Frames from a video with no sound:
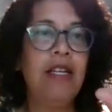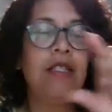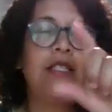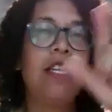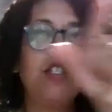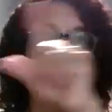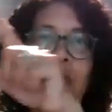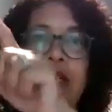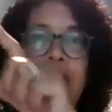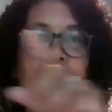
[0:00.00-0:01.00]
it's actually a
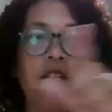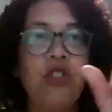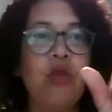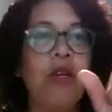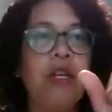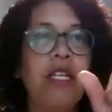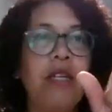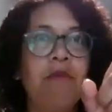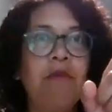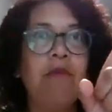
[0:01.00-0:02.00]
rectangle. So we're
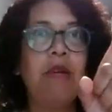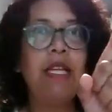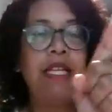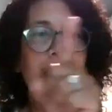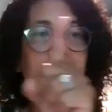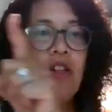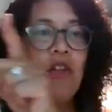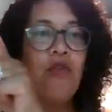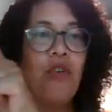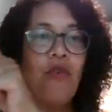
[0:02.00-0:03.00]
gonna
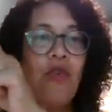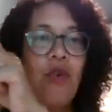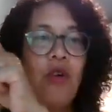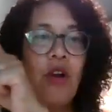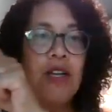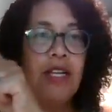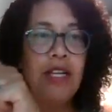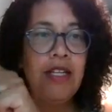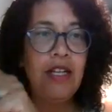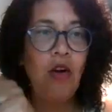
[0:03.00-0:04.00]
inhale for 4,
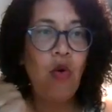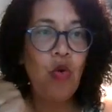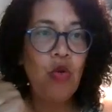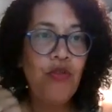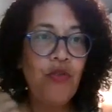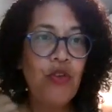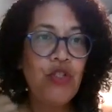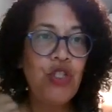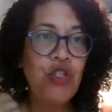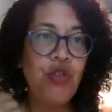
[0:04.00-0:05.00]
hold for
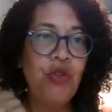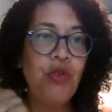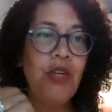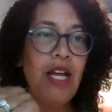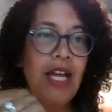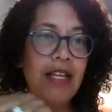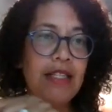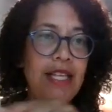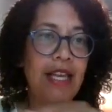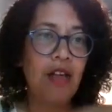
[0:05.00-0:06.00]
2,
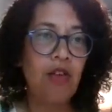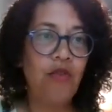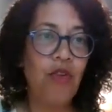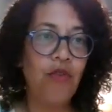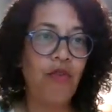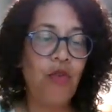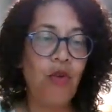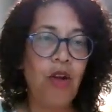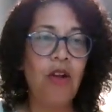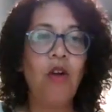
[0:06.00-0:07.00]
exhale for
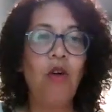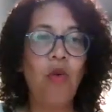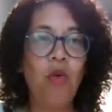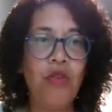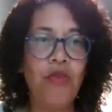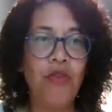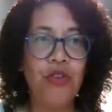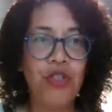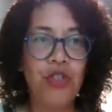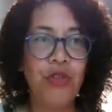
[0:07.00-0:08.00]
4, hold for
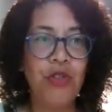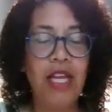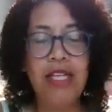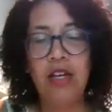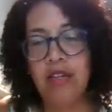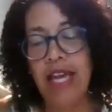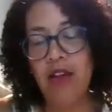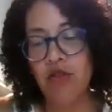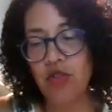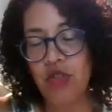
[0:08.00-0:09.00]
2. And I'll
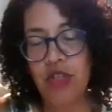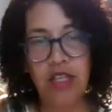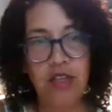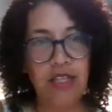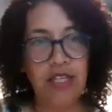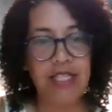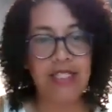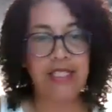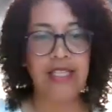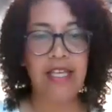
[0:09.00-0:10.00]
count so that you guys